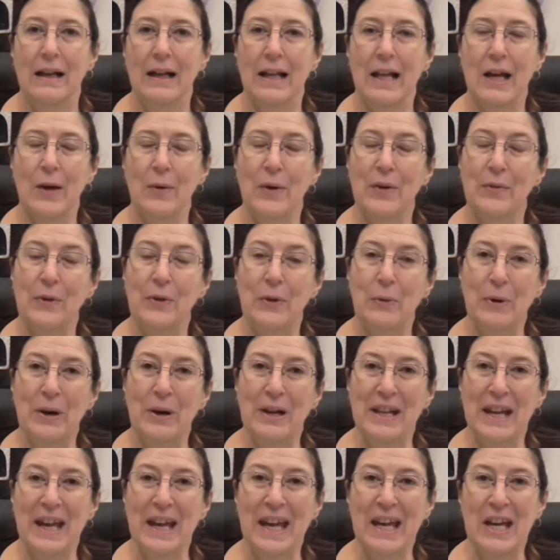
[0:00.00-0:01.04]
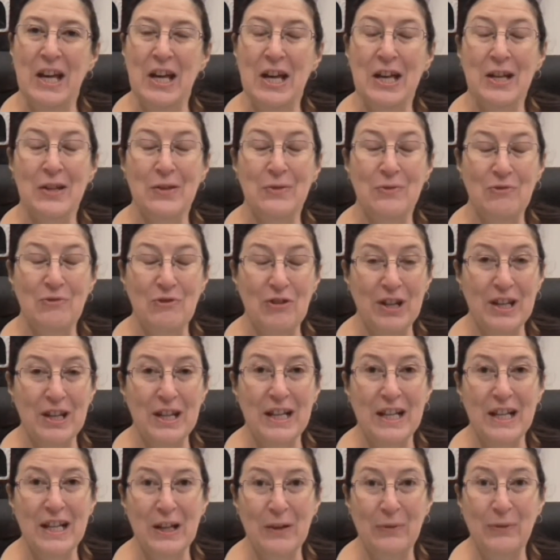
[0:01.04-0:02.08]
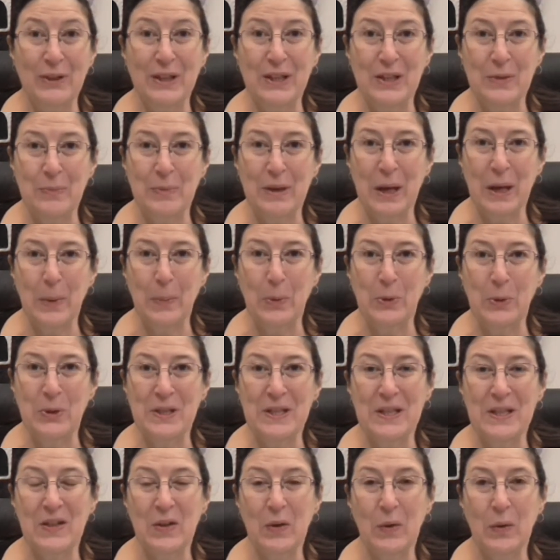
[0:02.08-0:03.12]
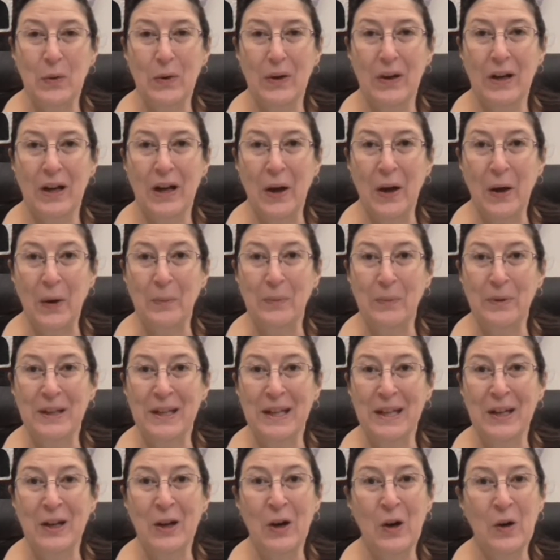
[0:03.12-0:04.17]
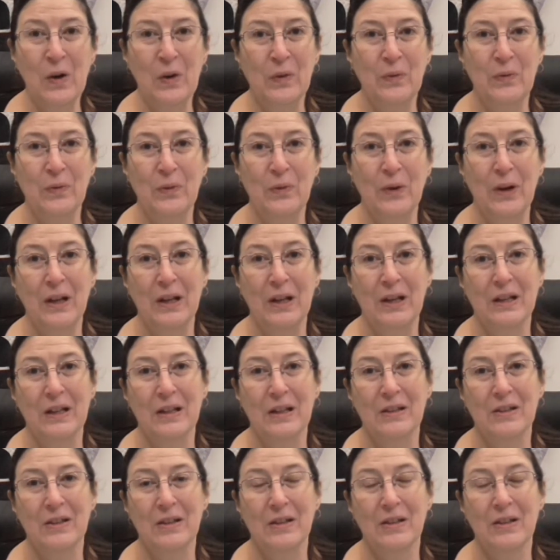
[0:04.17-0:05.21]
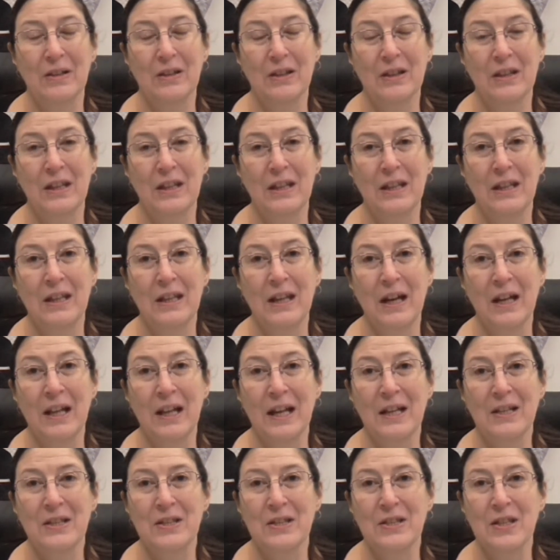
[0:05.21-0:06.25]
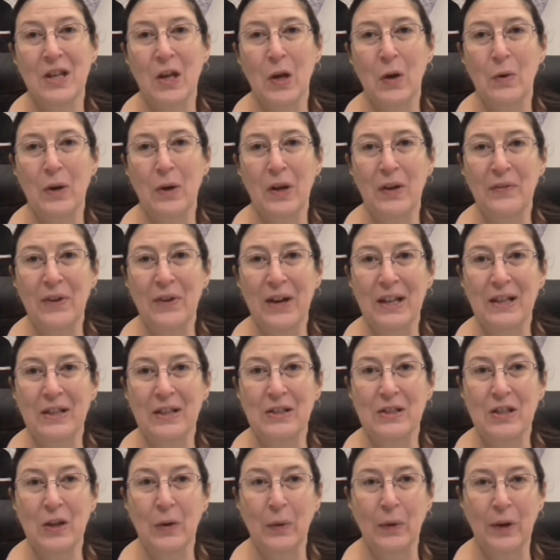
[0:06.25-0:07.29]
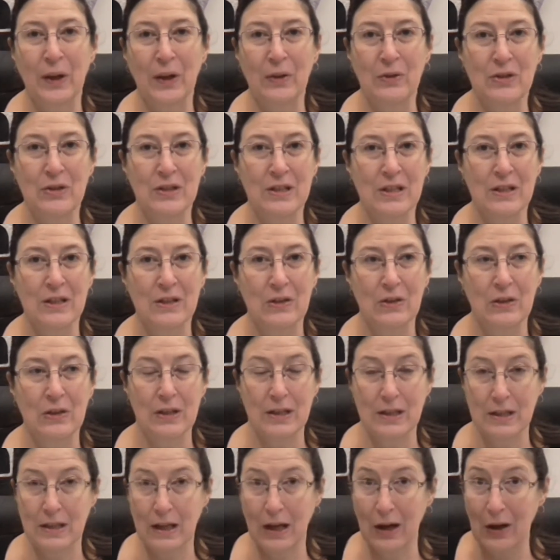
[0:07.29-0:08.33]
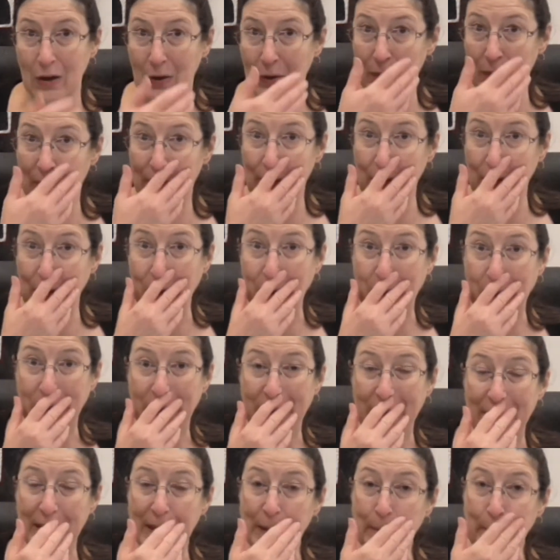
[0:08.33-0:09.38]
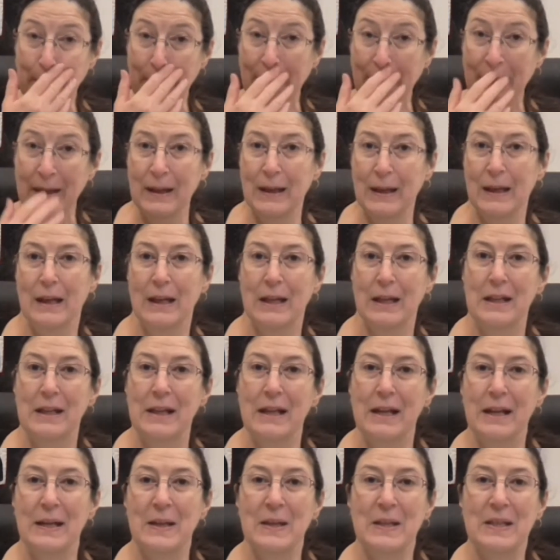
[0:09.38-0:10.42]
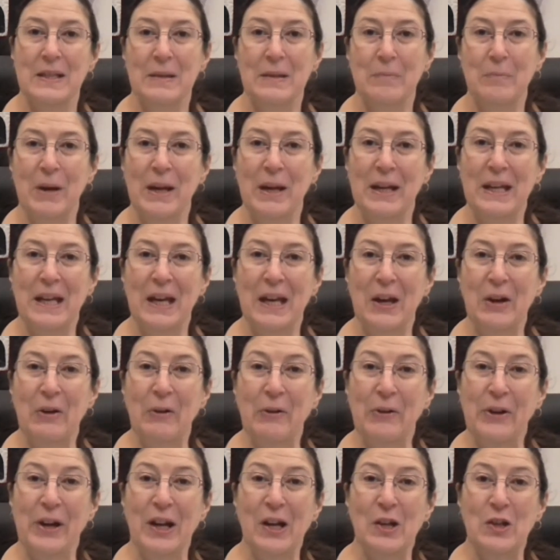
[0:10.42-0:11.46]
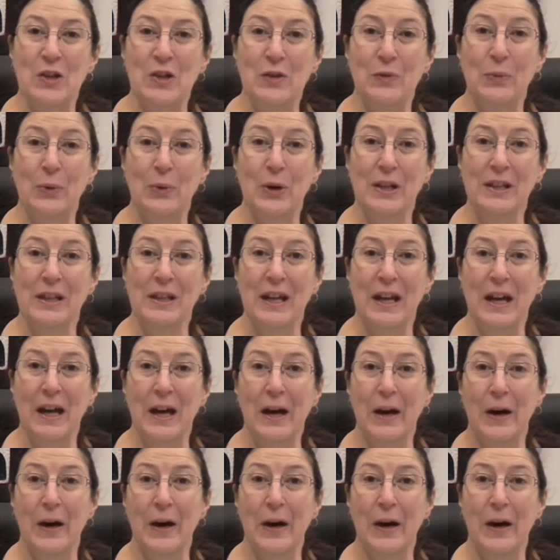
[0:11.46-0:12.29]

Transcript: Hello everyone, it is really lovely to be able to kick off the Let's Sew event so close to the start of a new year. Let's make it a creative one.